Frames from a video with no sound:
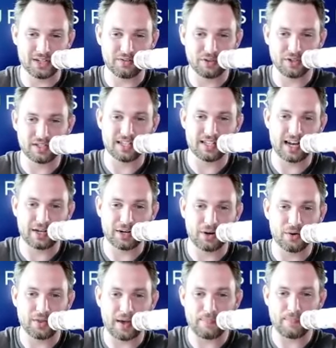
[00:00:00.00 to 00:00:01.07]
If you decide to
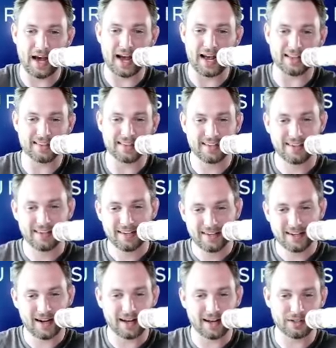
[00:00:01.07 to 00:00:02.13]
go that path
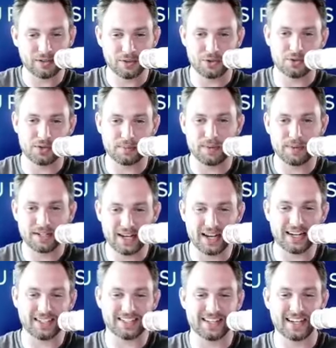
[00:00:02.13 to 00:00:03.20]
on a shoestring budget,
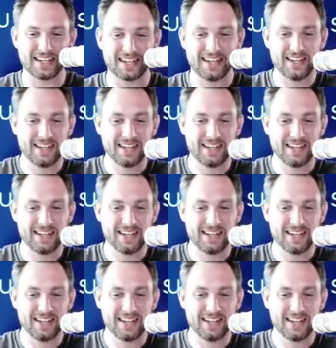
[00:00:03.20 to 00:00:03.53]
it's like,